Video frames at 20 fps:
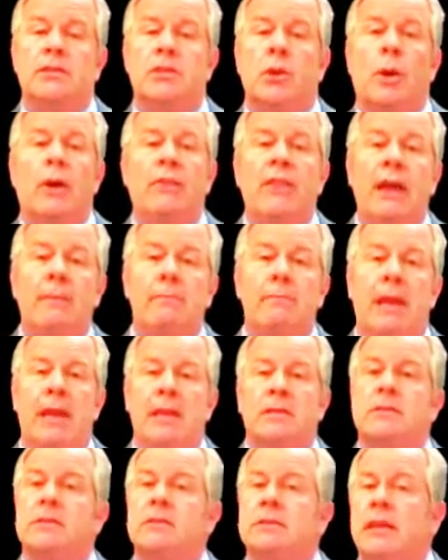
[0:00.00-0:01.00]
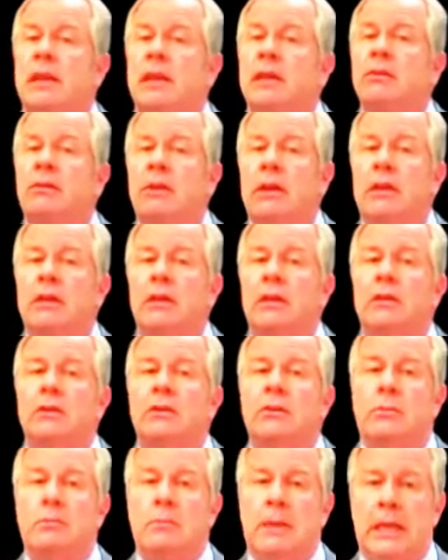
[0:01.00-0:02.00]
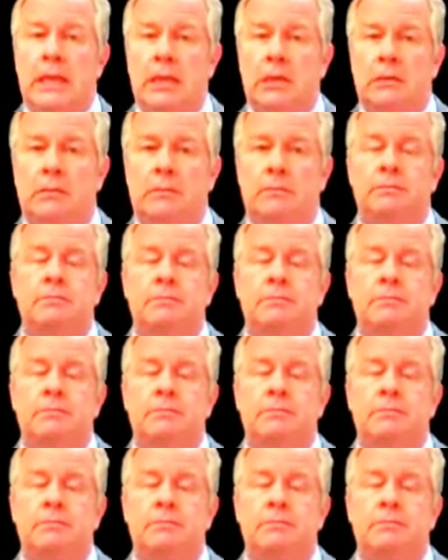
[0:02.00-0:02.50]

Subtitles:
So on that basis, they agreed to meet.